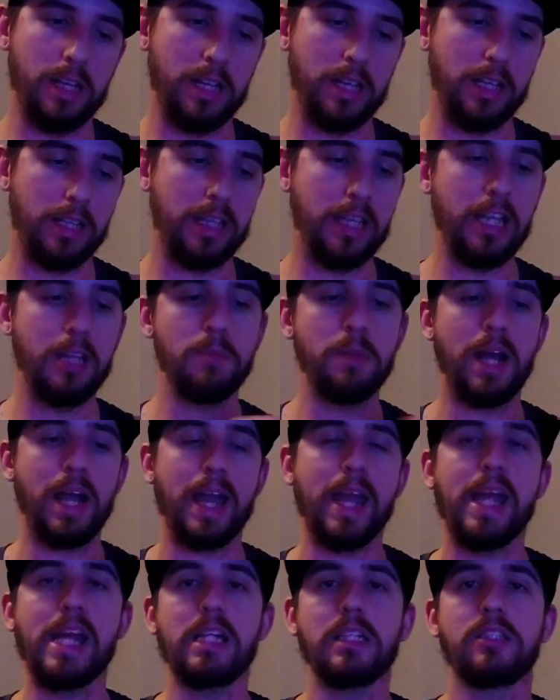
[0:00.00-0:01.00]
getting my
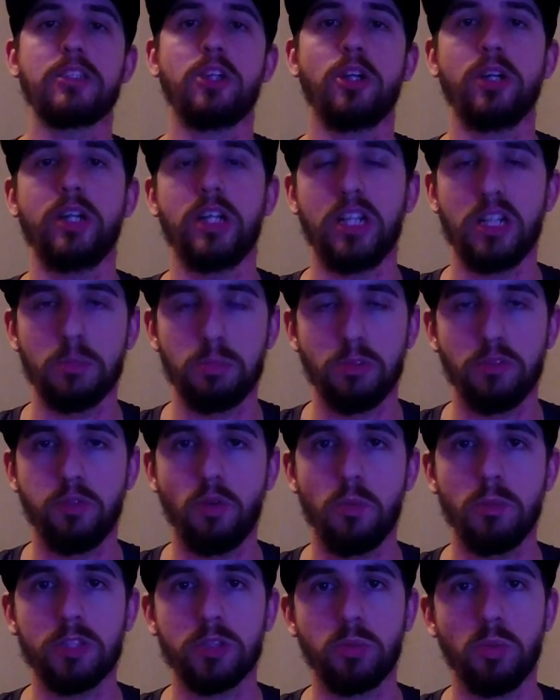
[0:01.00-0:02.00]
hands dirty in the
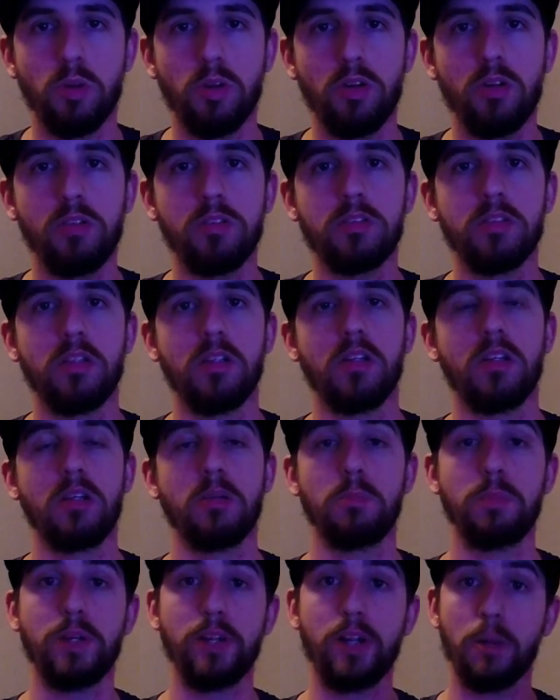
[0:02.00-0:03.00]
performance world,
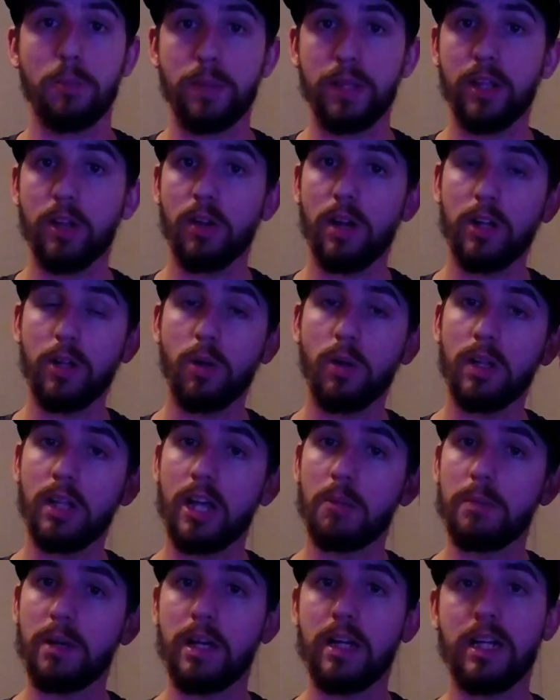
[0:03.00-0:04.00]
but up here I know a
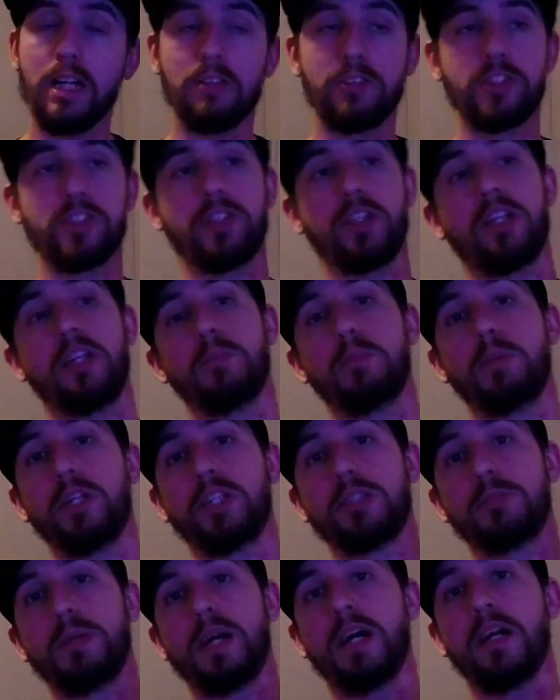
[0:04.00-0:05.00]
lot about it. I've studied a
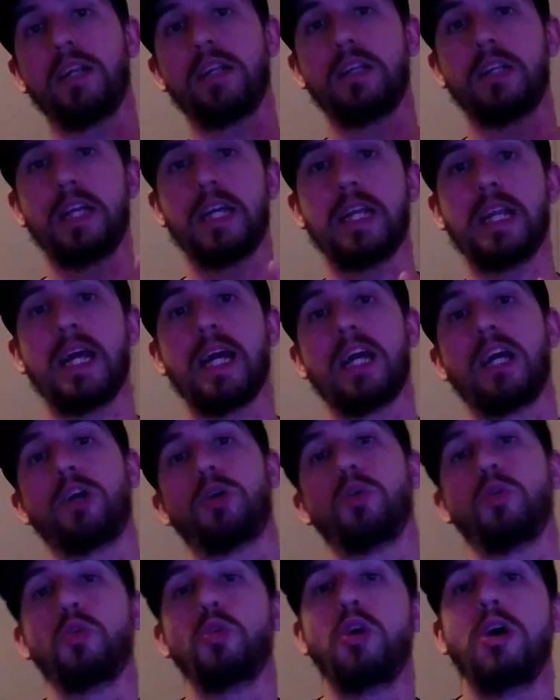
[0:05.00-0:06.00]
bunch about it, and I
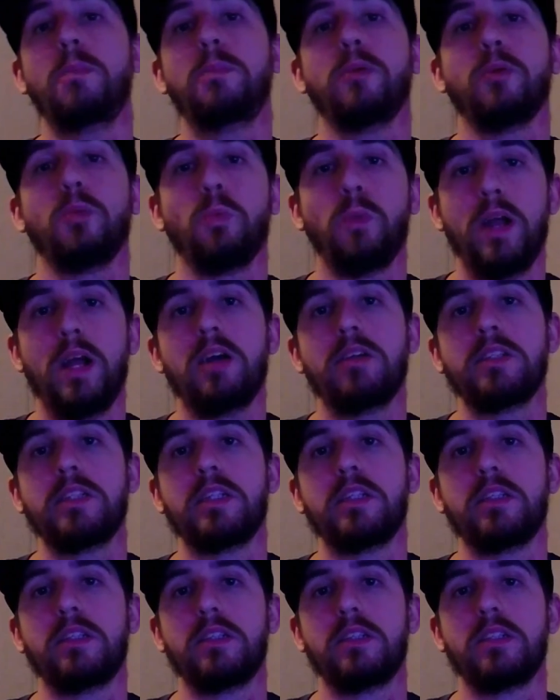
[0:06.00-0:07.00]
grew up around it,
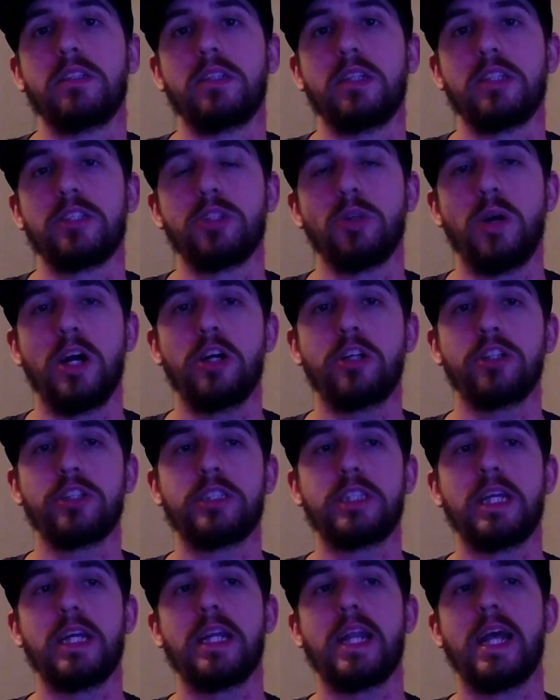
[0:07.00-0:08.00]
so I
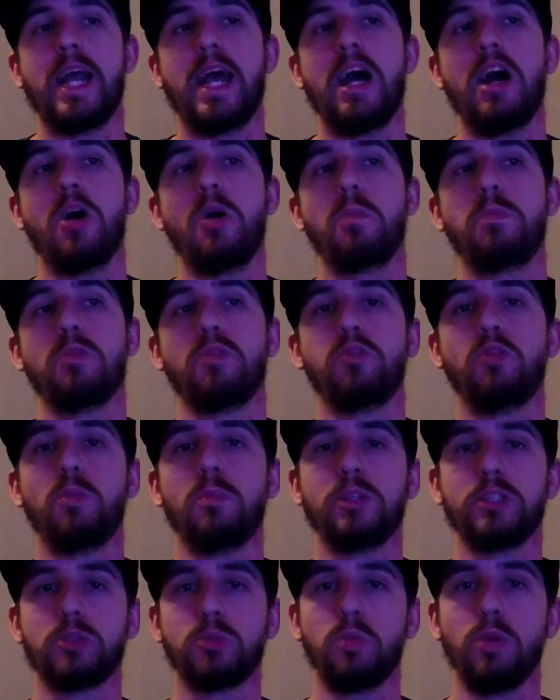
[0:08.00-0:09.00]
understand how
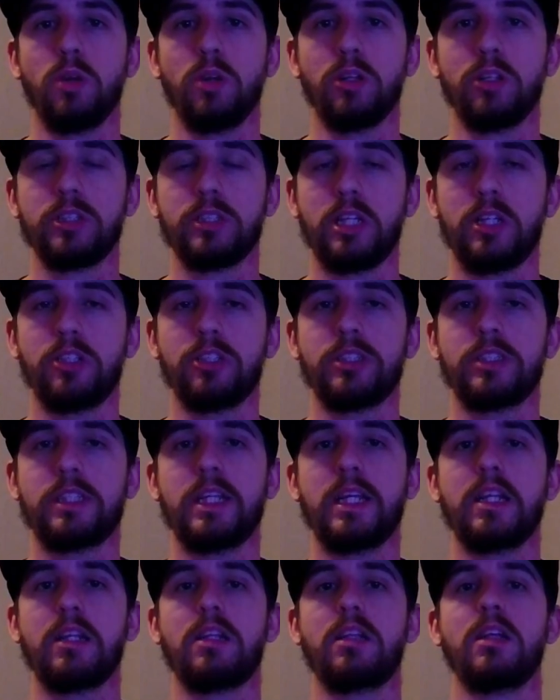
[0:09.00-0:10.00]
performance works. I
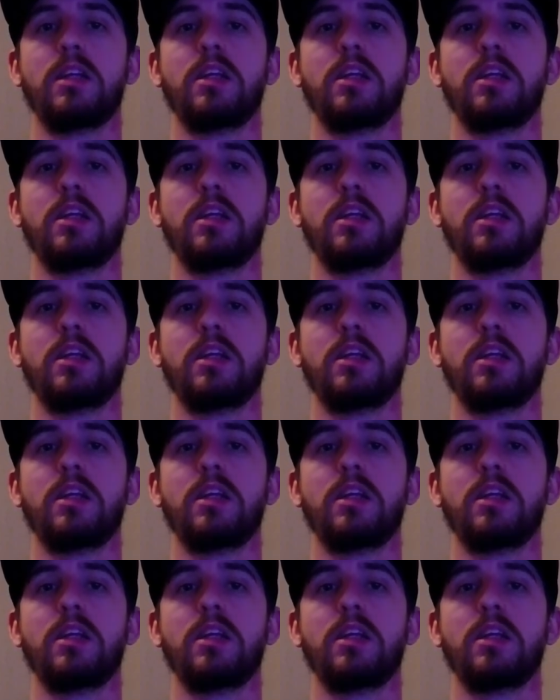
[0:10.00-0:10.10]
understand